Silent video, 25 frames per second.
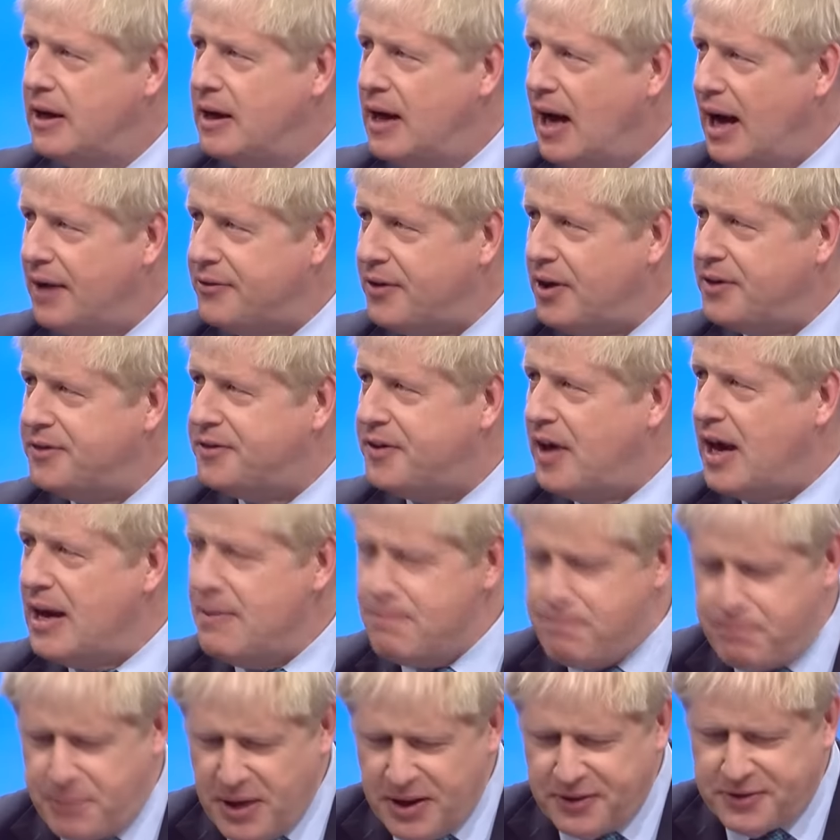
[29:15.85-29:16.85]
as I say,
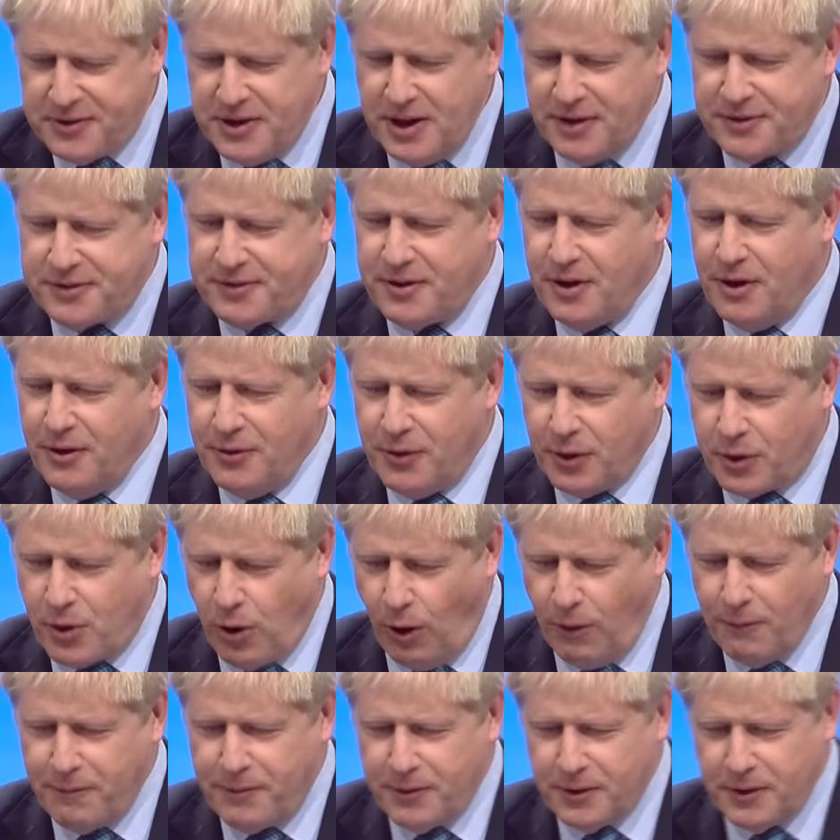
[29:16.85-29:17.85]
business the
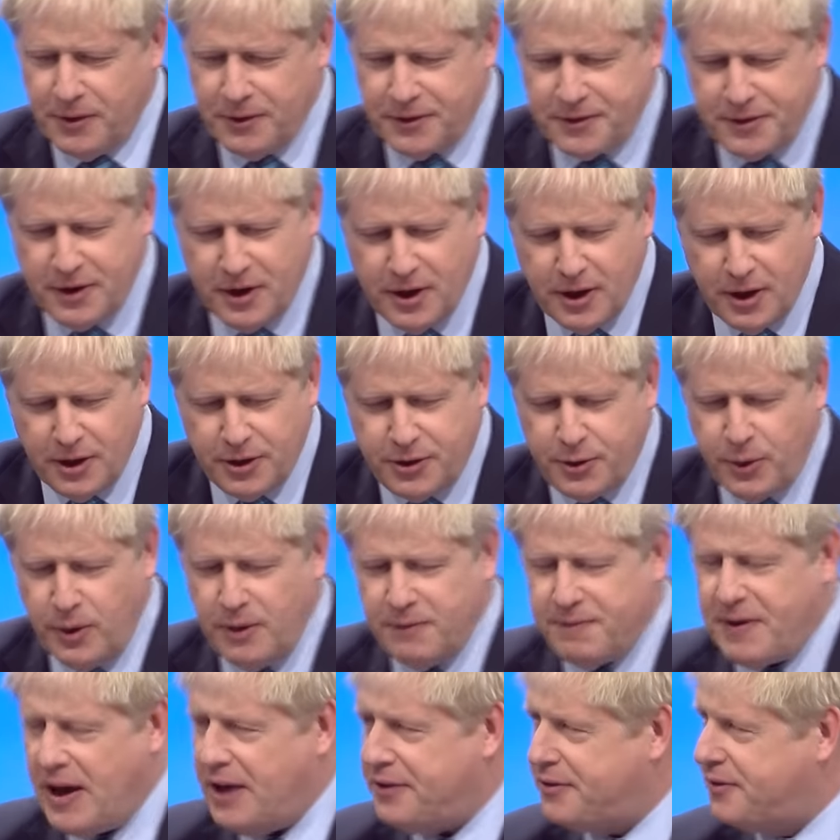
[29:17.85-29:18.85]
confidence to
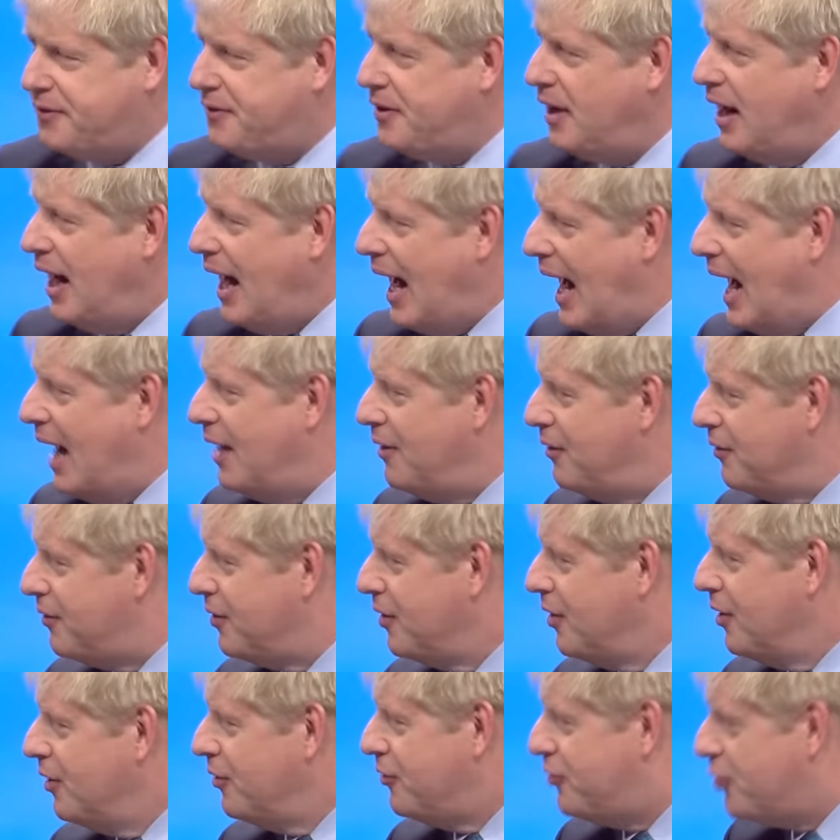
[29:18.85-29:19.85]
invest and
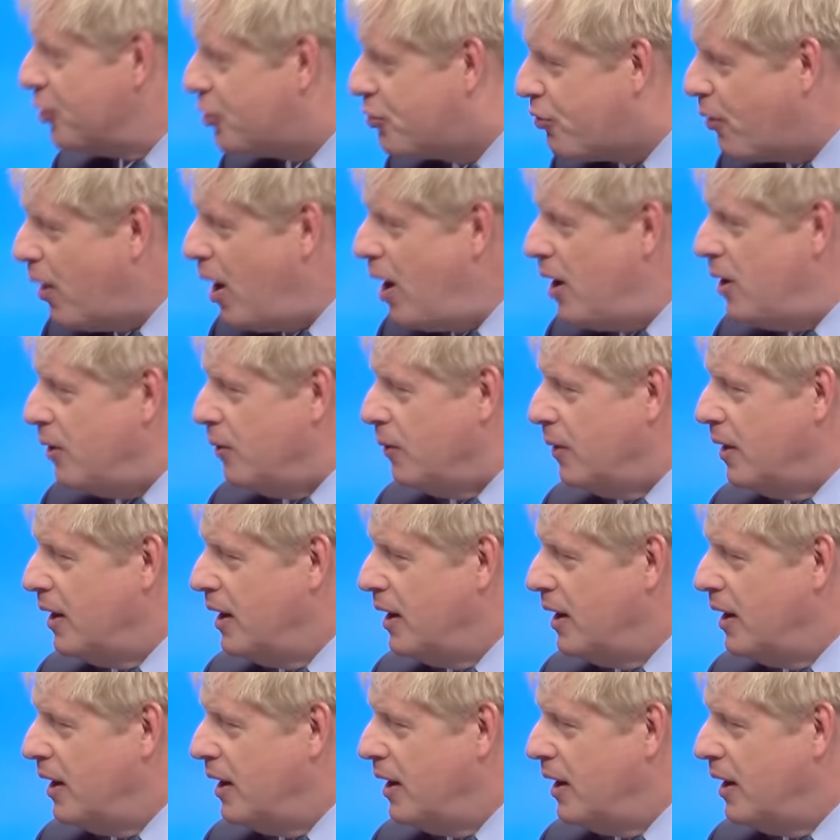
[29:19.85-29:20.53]
to grow.